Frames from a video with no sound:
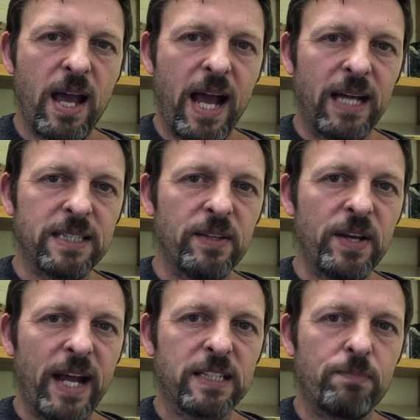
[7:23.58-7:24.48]
And in the
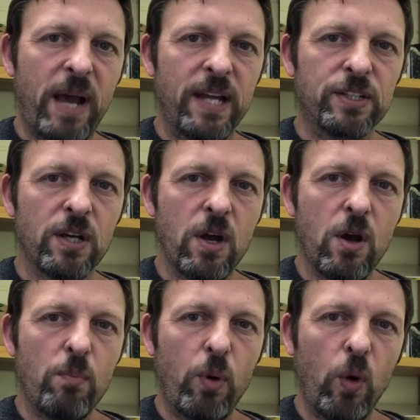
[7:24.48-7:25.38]
next bed,
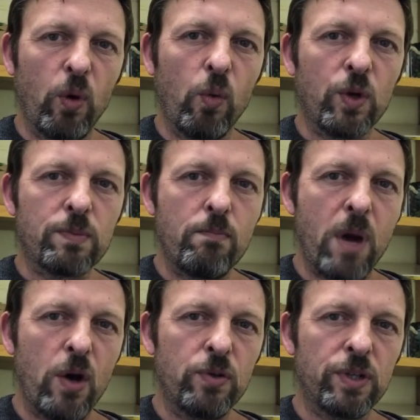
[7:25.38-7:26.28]
Paul would
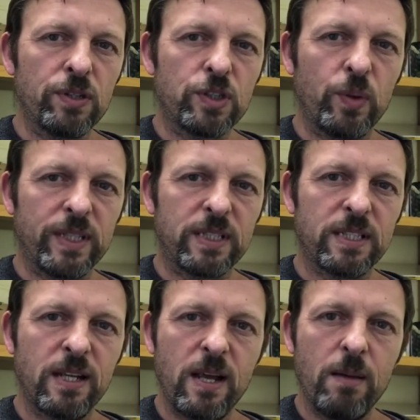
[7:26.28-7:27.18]
moan and
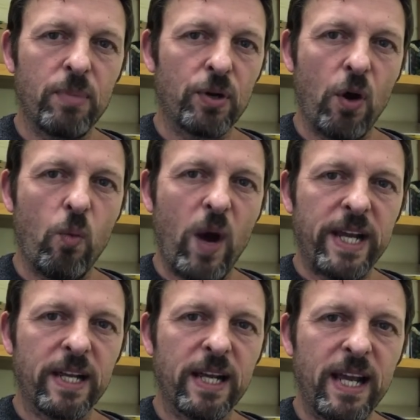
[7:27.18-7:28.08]
twist, but not
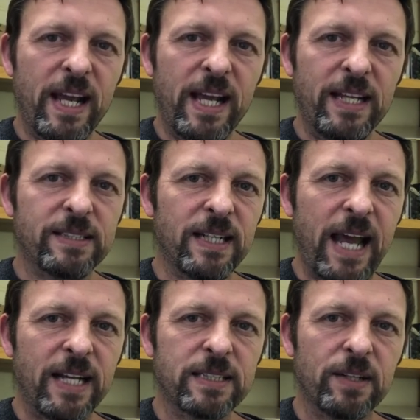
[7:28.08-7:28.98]
wake, his
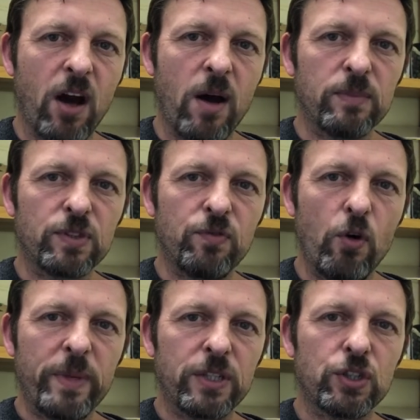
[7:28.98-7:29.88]
legs and arms
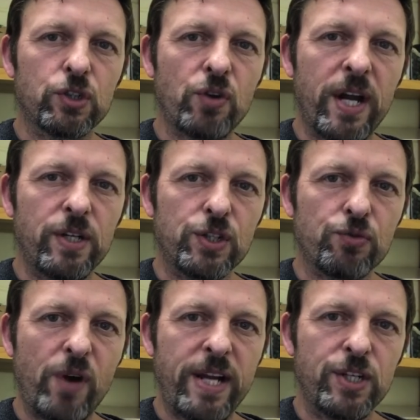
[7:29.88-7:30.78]
forming strange
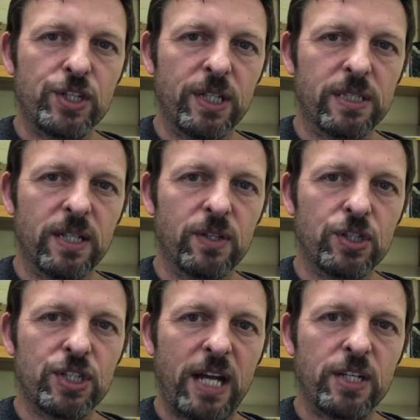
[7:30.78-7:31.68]
ranges in the
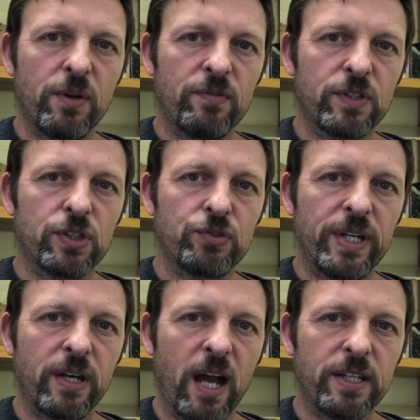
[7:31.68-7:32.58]
shadow of the
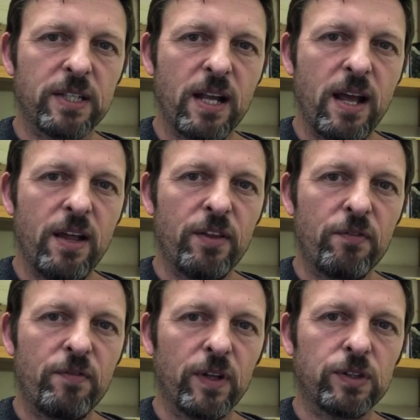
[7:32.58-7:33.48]
streetlight
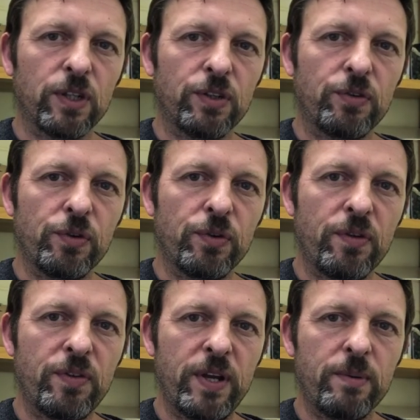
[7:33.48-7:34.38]
that filtered through the
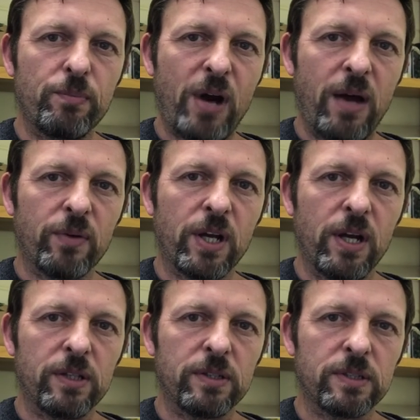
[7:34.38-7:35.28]
thin brown
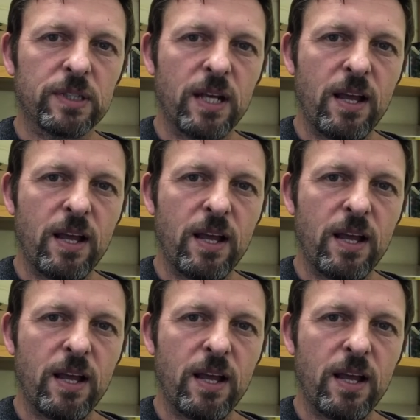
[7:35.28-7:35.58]
curtains.